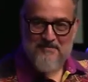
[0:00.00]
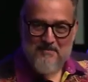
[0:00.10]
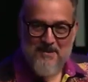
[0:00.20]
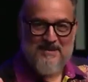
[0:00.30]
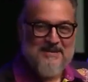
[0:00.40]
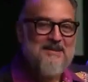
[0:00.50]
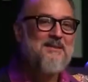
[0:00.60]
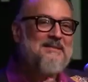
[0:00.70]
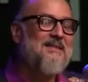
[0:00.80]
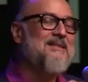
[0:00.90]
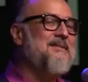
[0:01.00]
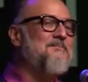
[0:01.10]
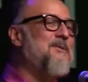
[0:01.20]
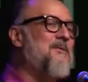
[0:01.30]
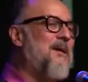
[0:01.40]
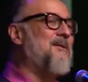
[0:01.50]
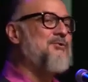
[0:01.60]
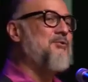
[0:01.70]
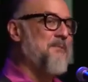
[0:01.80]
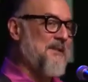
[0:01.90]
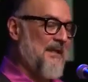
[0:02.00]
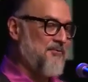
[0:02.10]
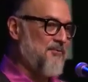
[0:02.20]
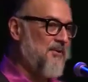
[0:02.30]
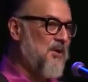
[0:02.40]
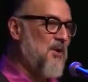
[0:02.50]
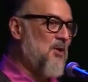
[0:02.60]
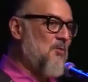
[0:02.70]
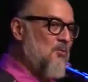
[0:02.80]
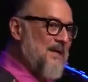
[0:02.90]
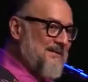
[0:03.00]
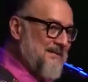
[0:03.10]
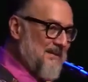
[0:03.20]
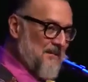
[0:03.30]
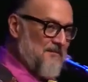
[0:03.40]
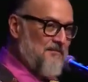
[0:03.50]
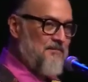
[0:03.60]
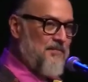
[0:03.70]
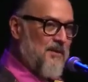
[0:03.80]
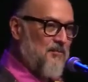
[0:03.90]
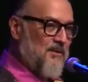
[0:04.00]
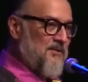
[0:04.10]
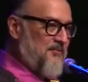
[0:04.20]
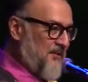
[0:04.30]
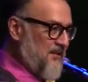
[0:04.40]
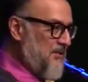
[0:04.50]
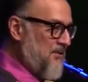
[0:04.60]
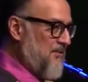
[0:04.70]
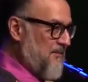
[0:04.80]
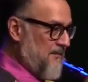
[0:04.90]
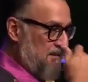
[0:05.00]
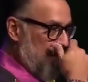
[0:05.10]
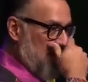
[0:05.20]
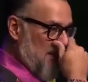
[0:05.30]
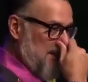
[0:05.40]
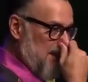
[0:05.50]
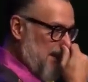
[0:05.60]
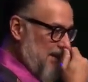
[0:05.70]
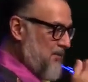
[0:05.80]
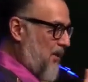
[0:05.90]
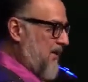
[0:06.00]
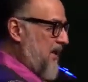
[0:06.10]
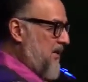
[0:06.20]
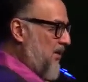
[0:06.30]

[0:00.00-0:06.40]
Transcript: of the money, let me tell you something about a supernatural. Wisdom will defend you. He's one,